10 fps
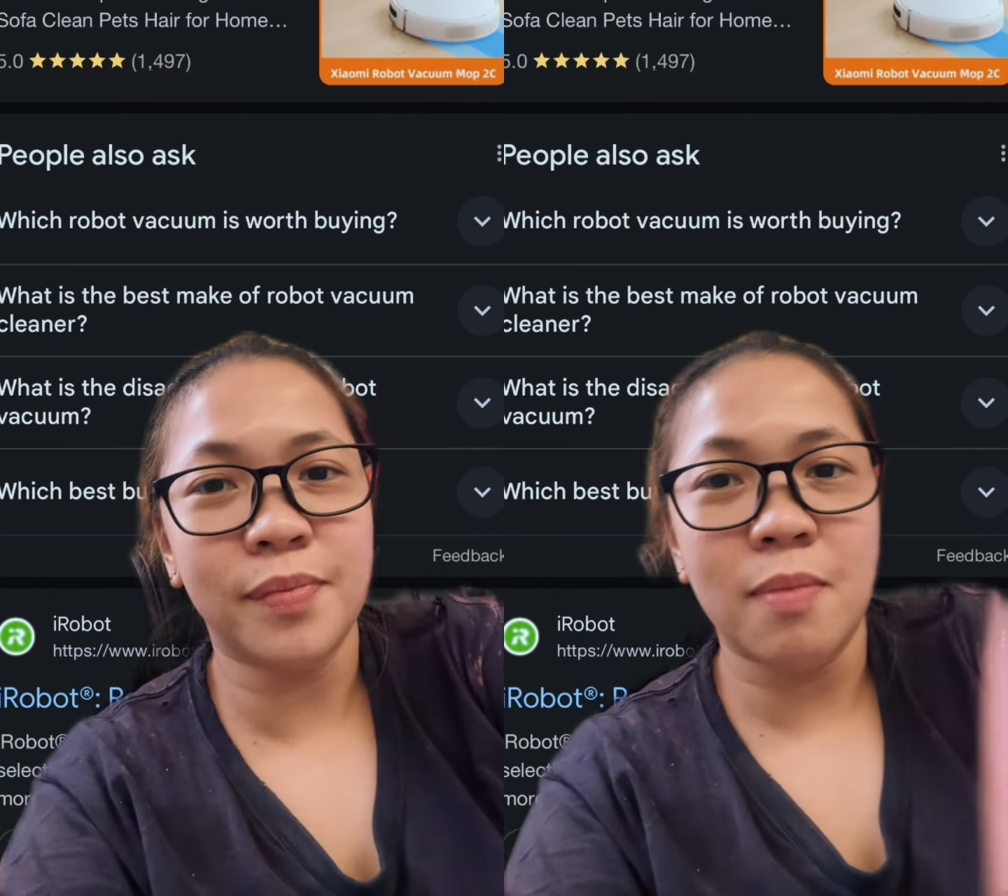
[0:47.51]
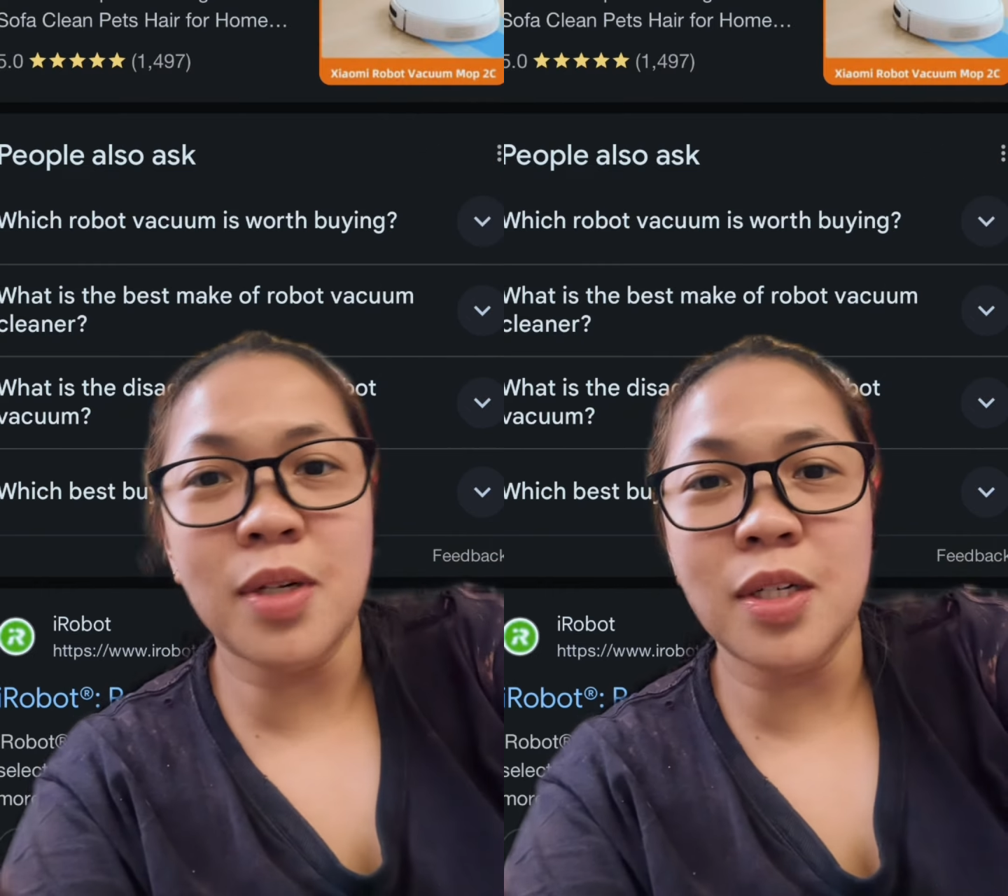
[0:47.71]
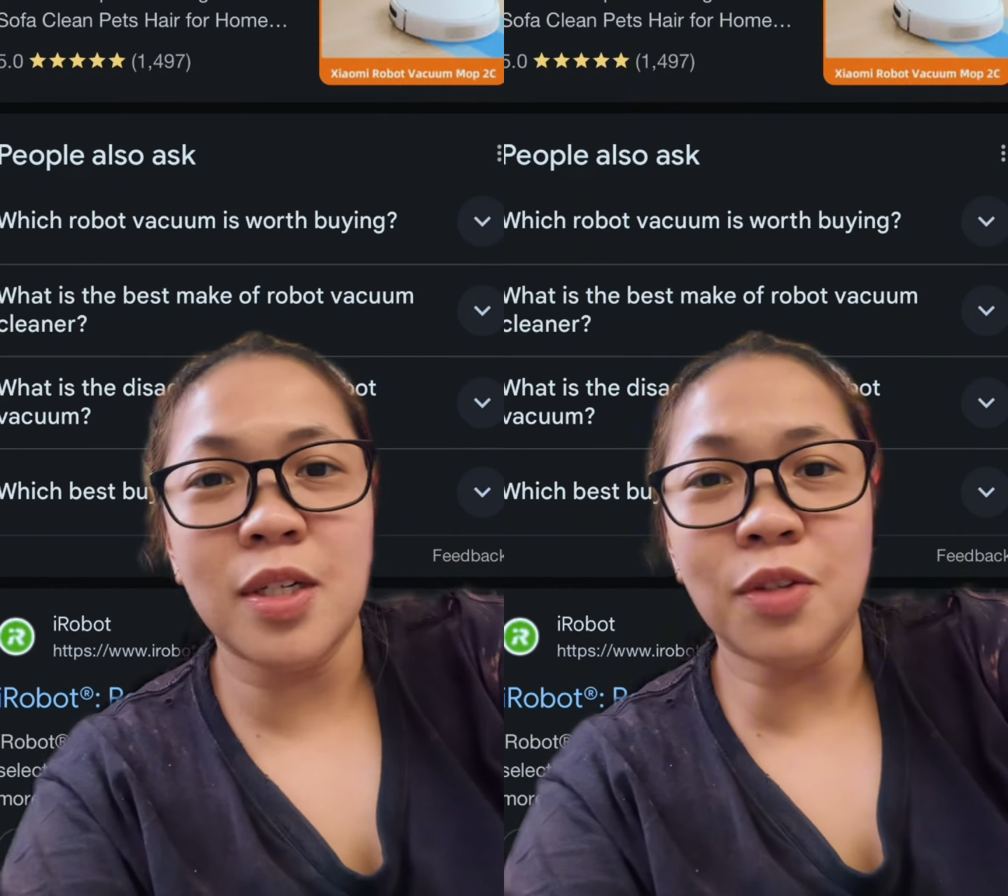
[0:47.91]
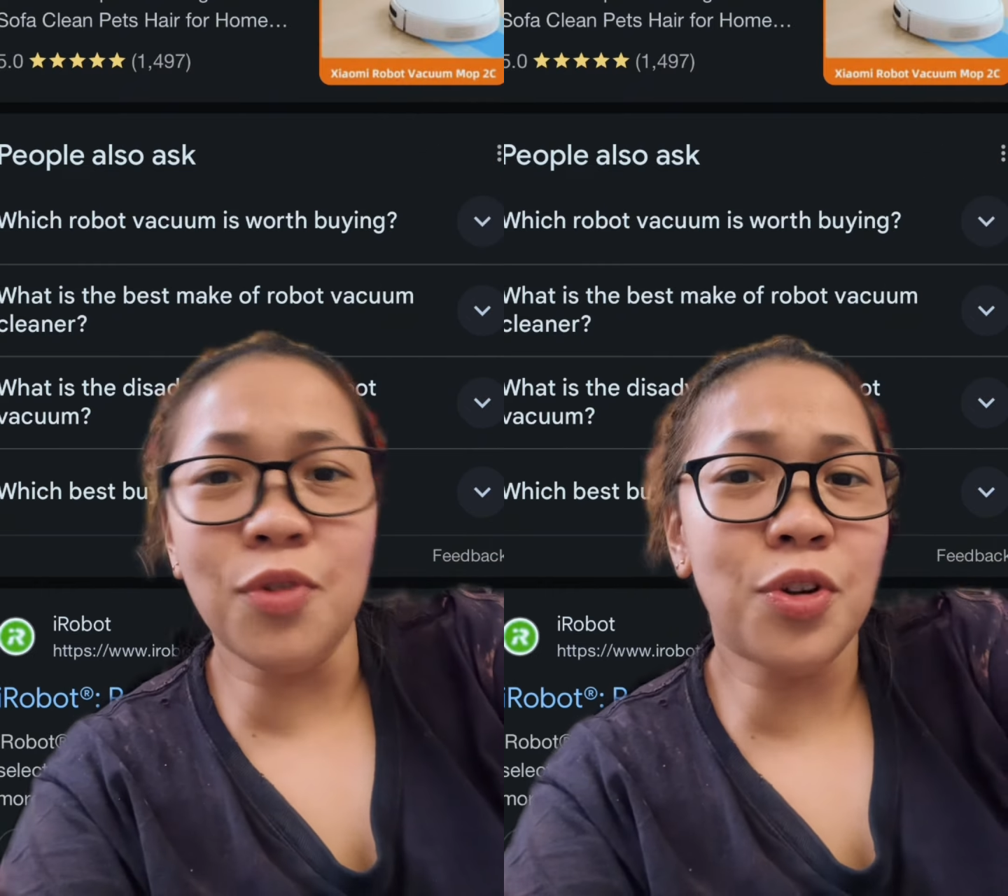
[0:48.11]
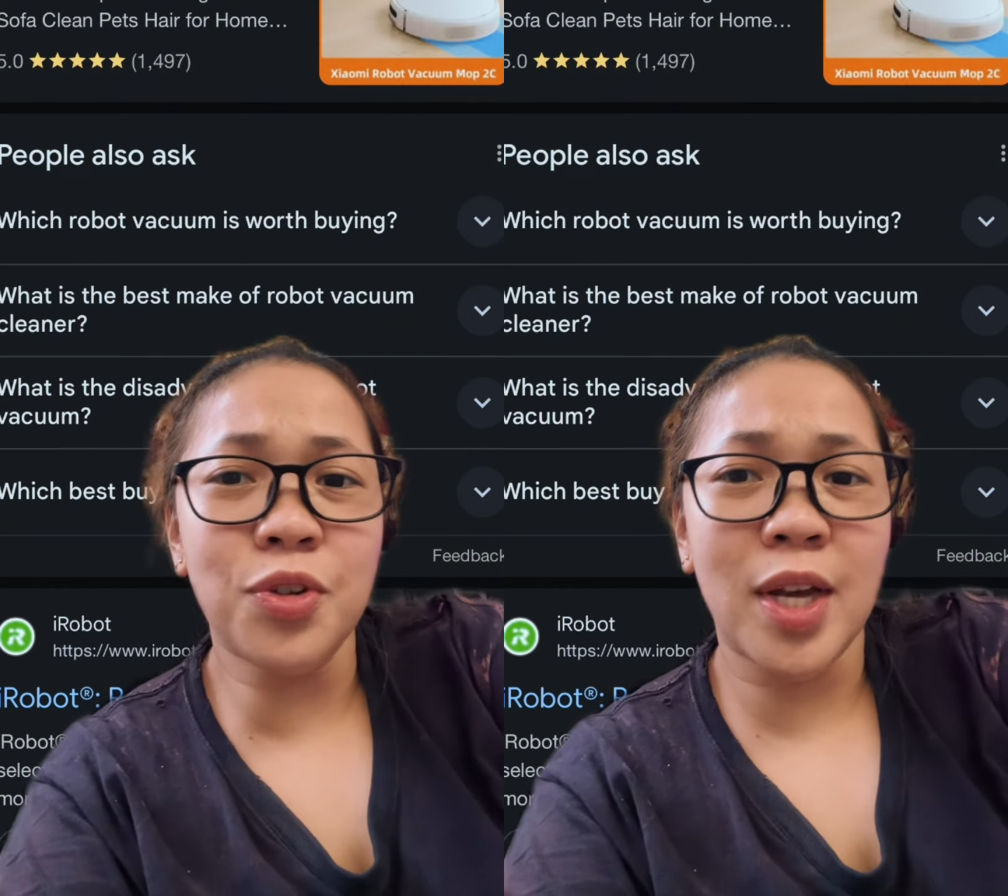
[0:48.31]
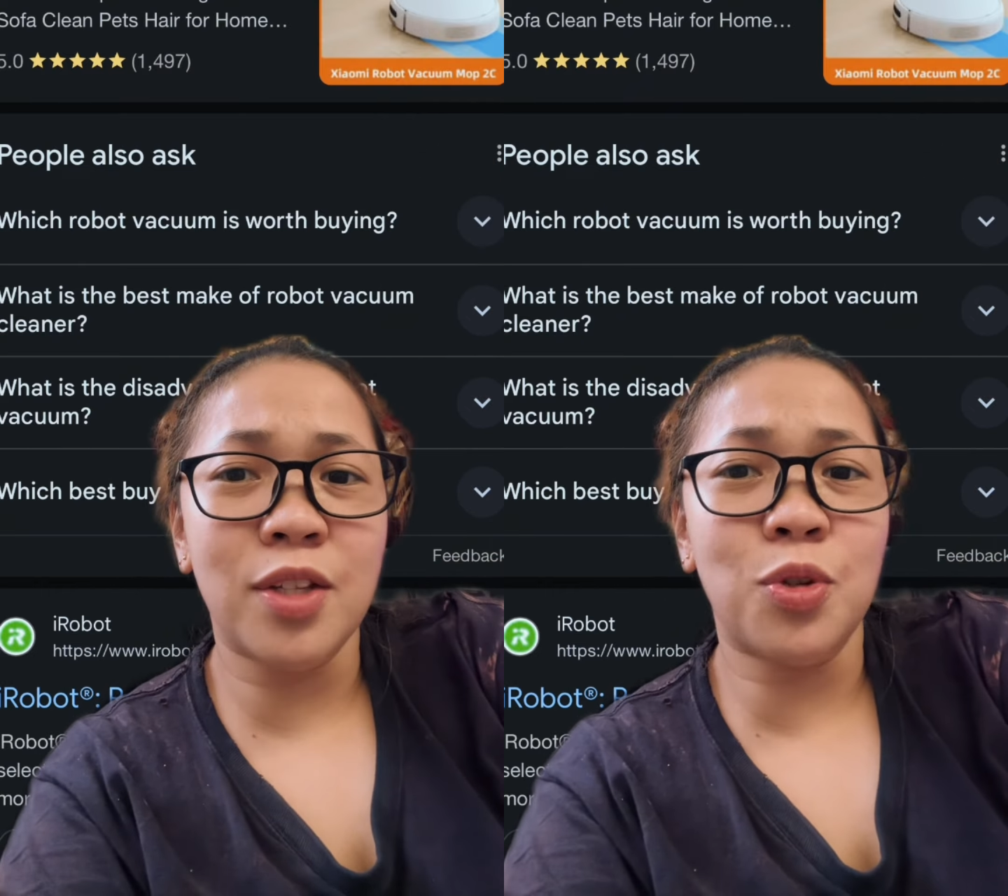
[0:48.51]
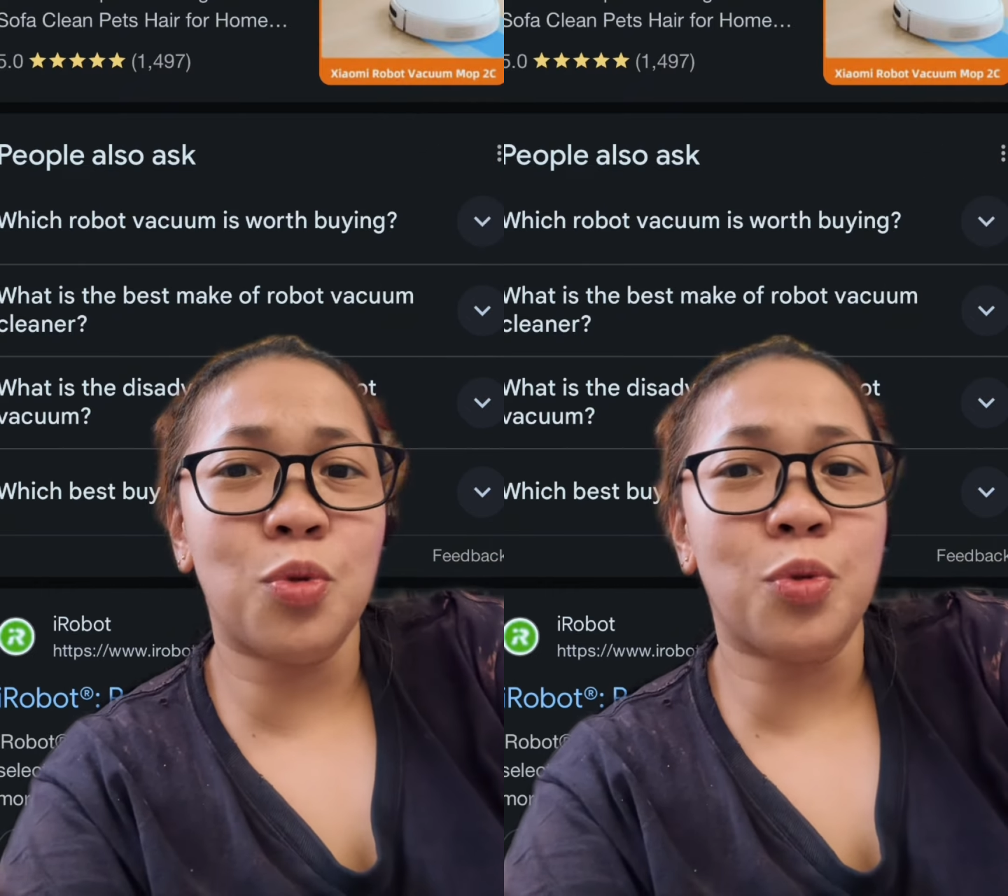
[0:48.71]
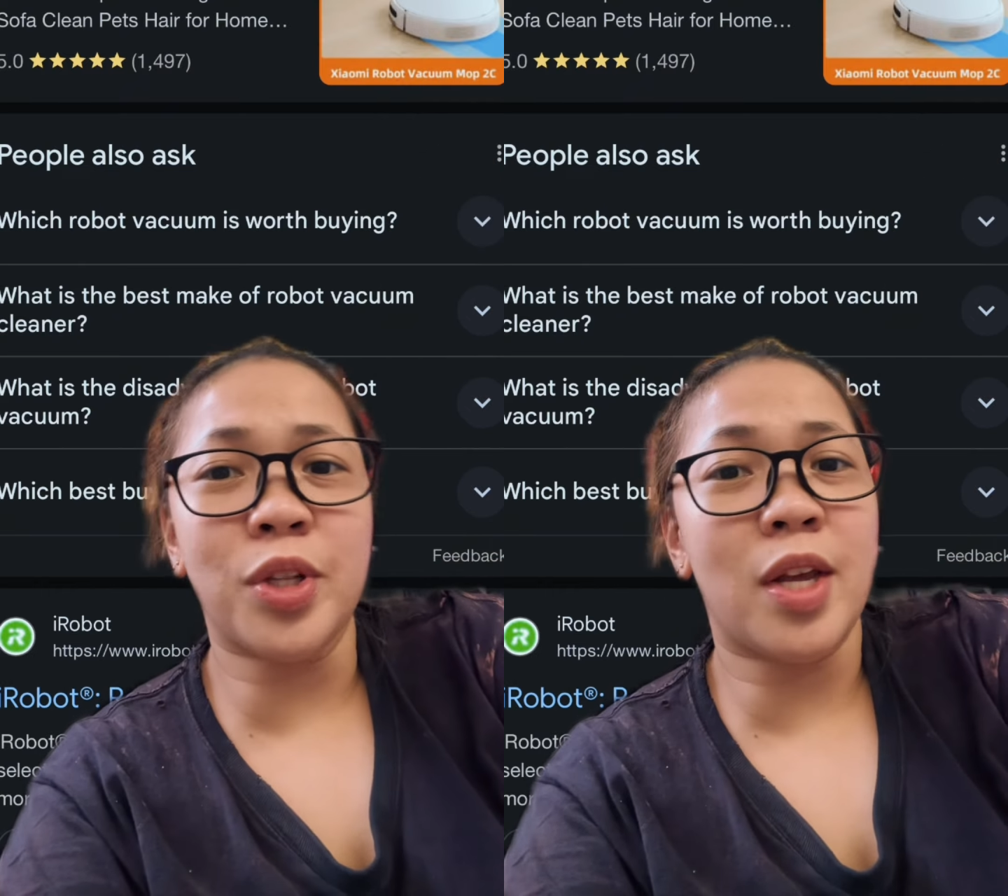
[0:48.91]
But of course, you can't just throw it